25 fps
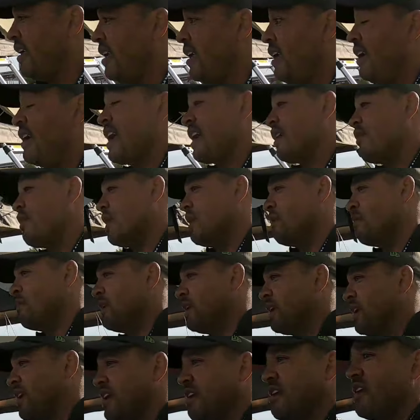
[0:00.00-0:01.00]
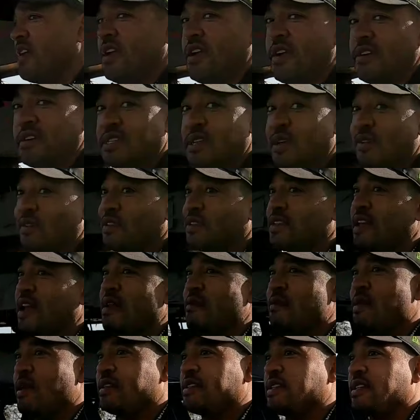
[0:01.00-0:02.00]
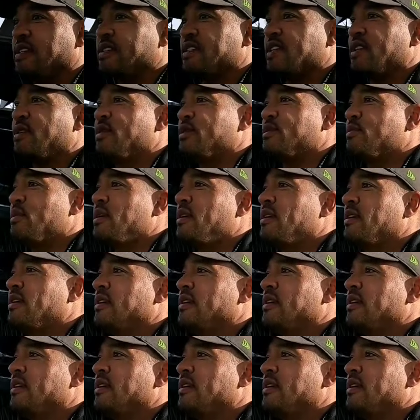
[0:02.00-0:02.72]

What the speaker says: got quite a bit of gear in here, so it's kind of messy, excuse me.